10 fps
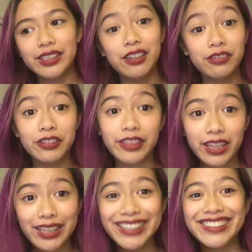Now for
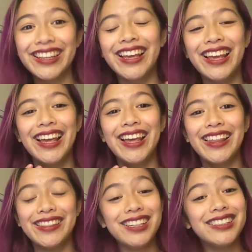these
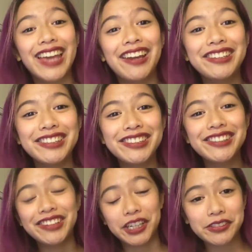
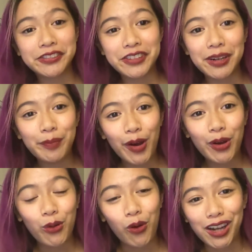characters are from
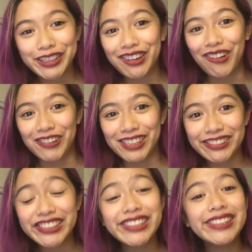aquatic
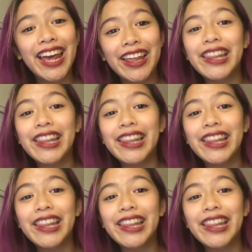origins.